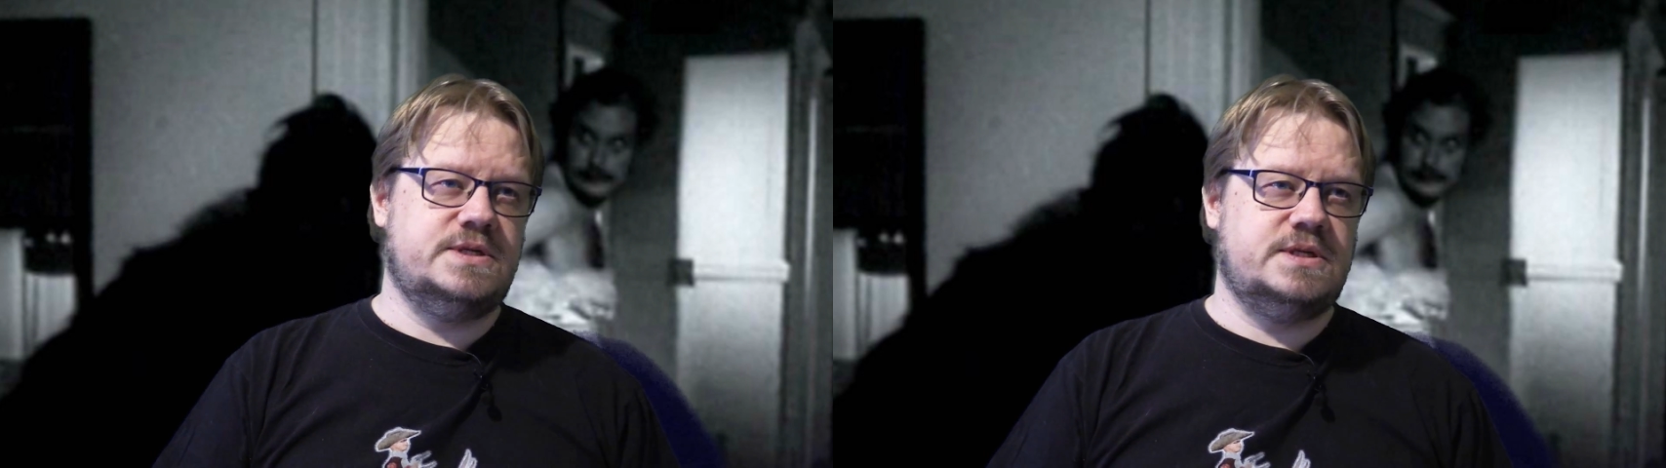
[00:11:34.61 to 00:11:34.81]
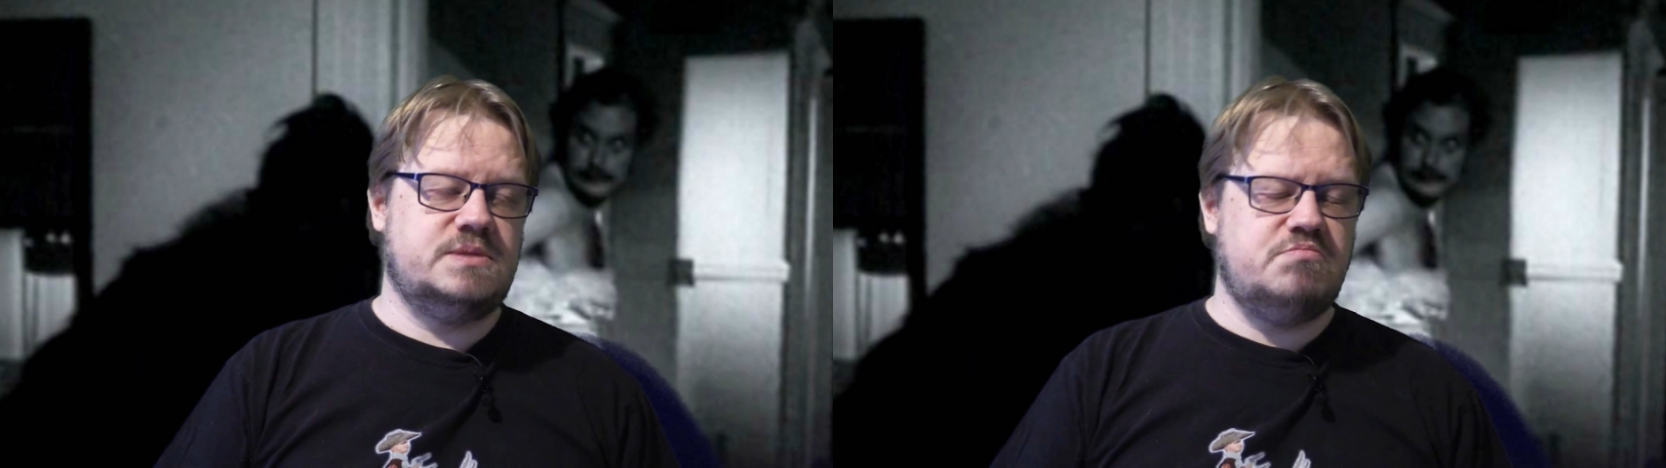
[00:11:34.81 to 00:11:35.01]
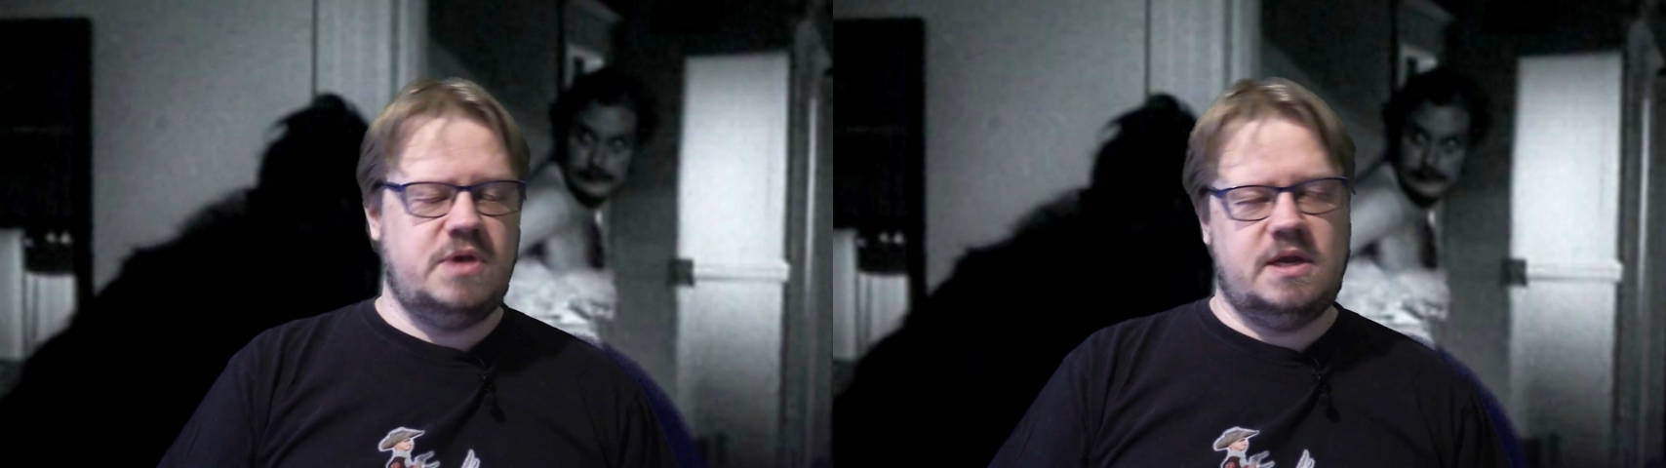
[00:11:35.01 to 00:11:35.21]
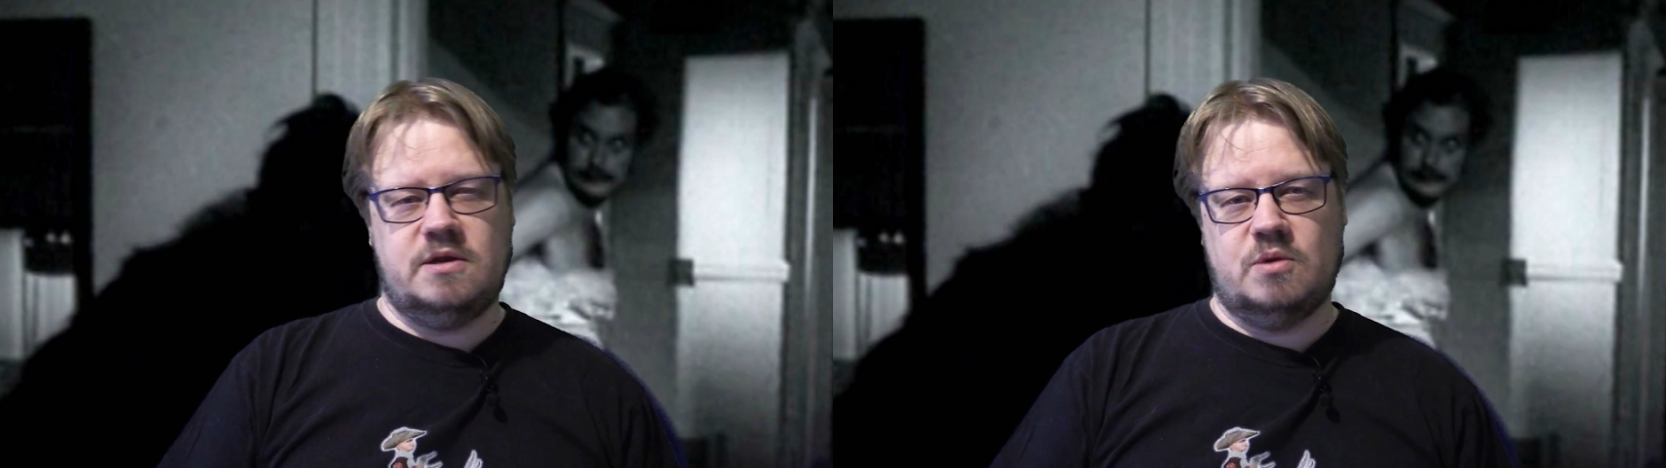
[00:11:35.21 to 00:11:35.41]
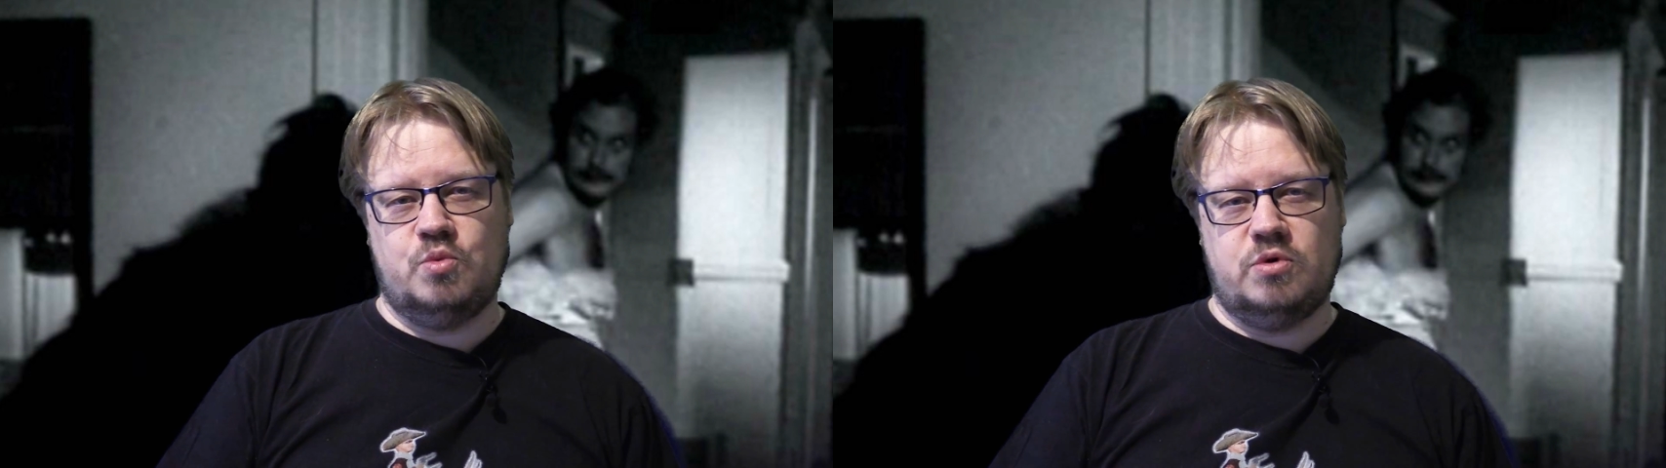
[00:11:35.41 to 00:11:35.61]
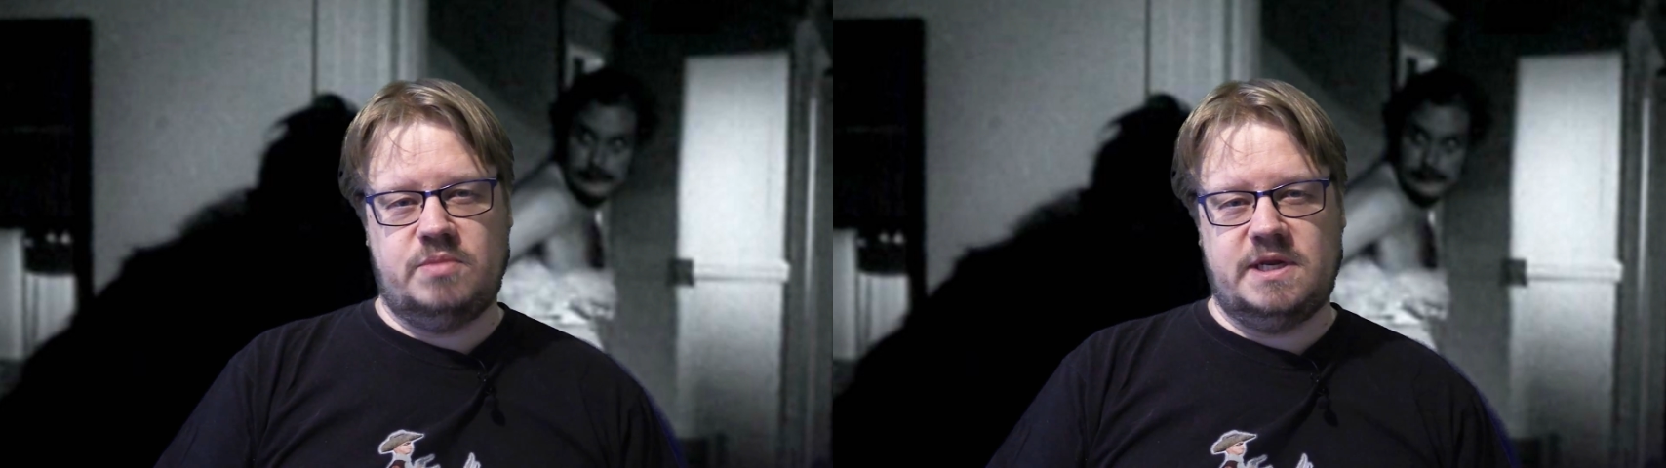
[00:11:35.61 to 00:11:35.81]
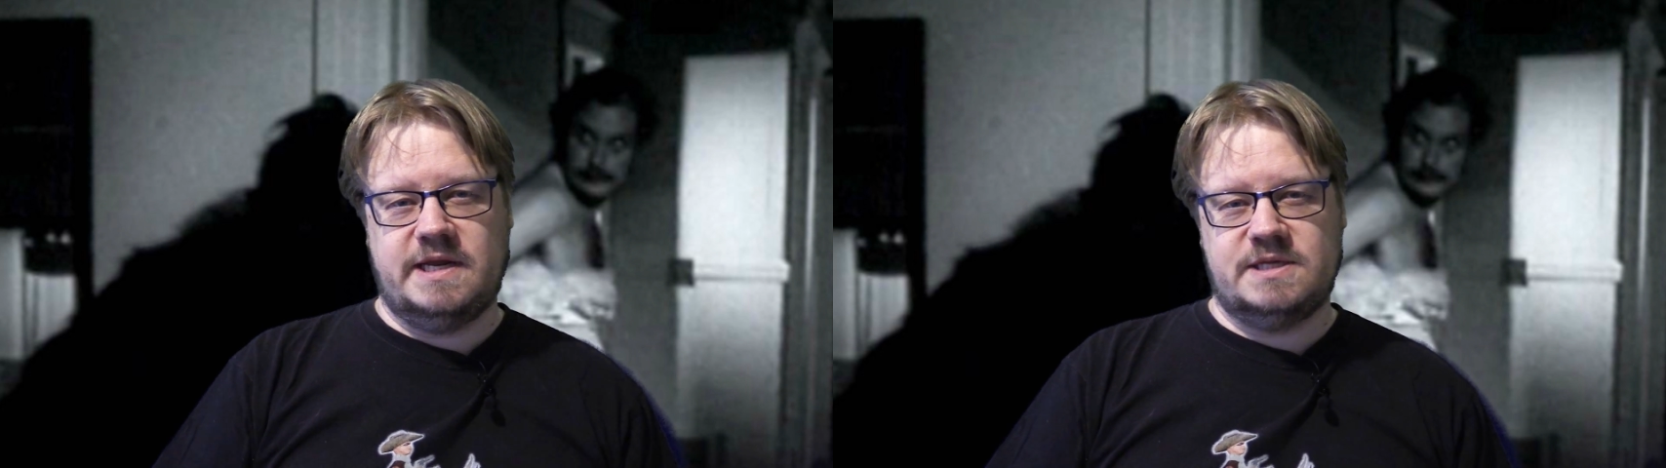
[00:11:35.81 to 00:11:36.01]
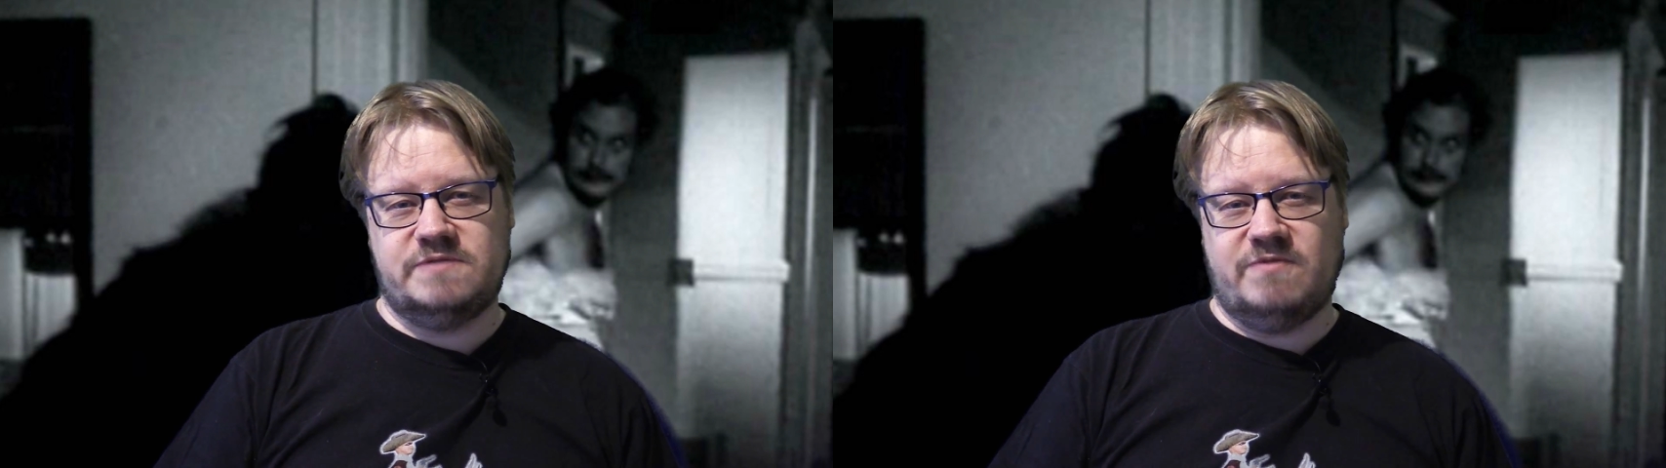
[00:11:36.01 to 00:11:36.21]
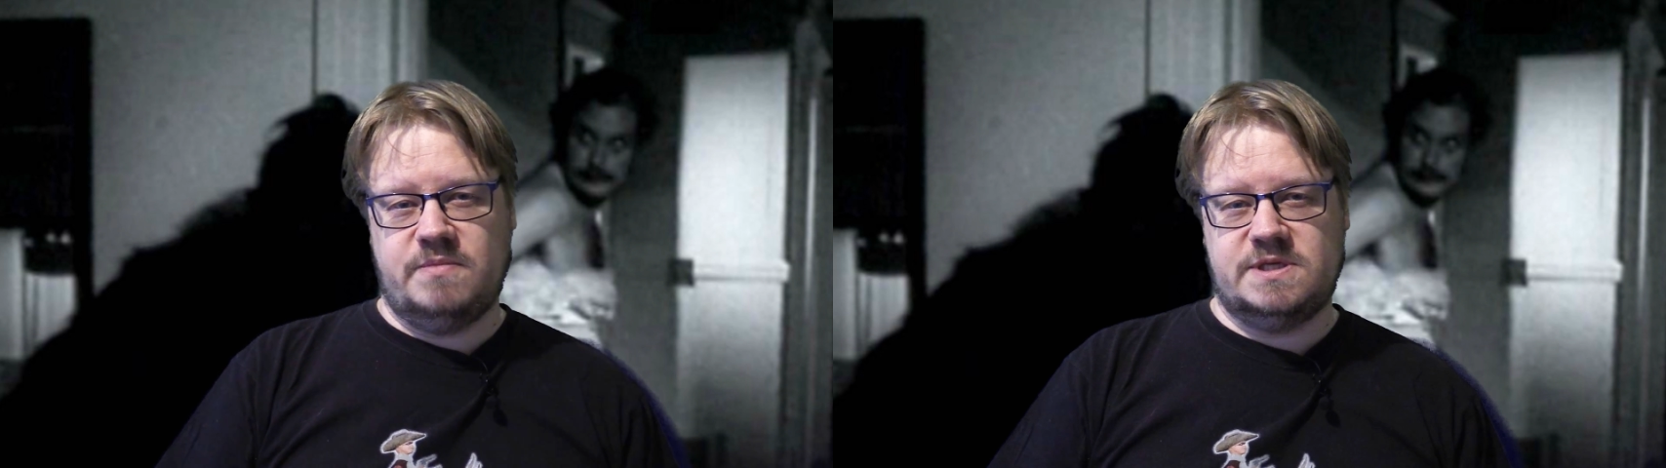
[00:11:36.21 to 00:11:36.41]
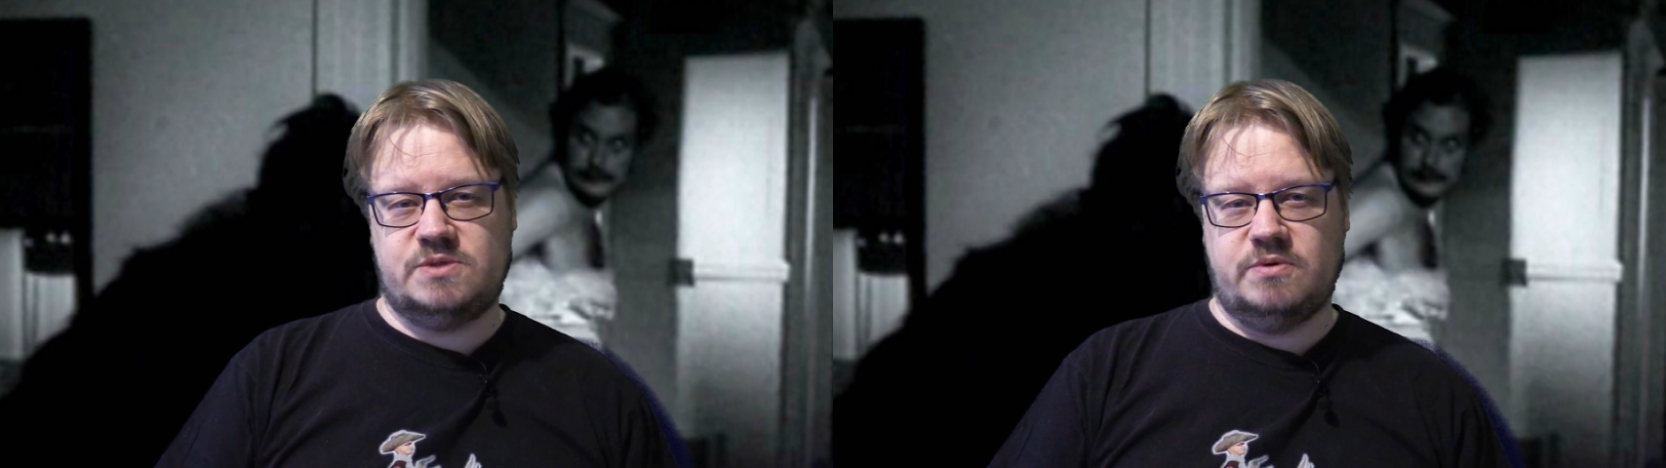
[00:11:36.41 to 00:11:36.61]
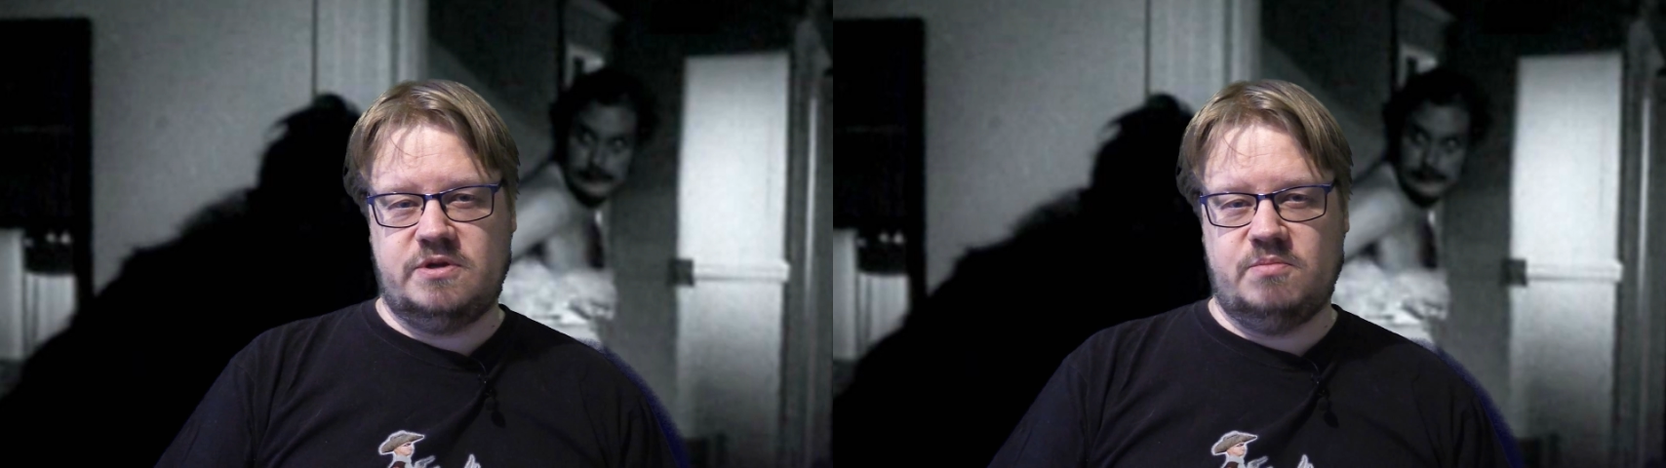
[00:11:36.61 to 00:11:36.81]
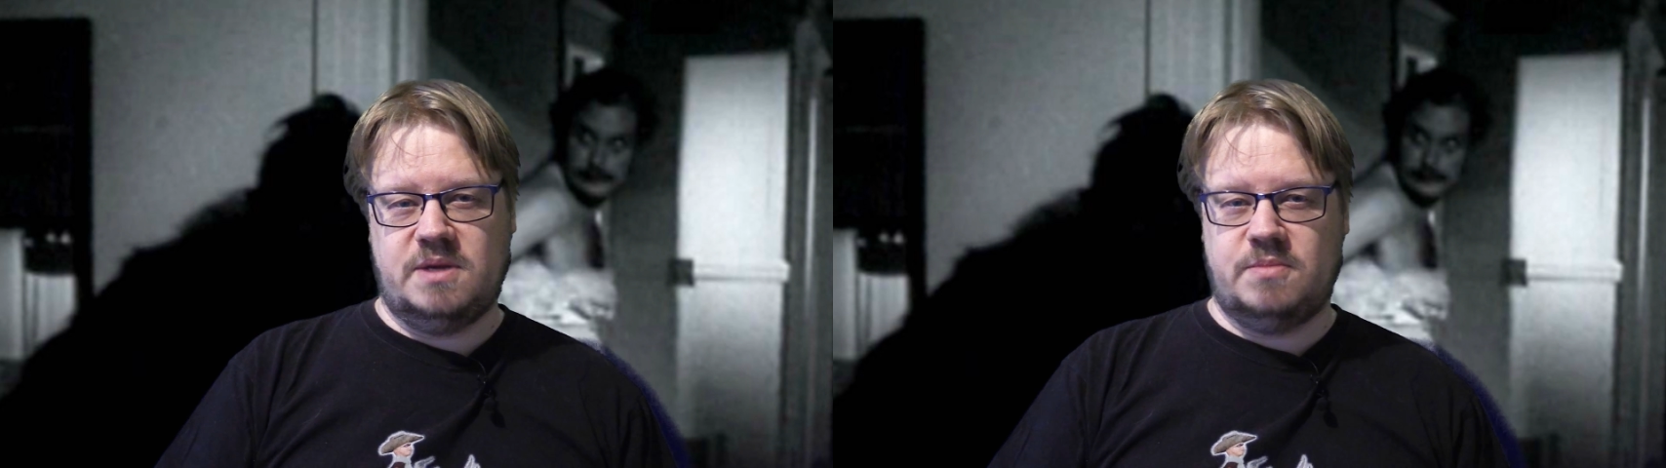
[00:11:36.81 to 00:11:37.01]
as a medium would be less of a mystery to me,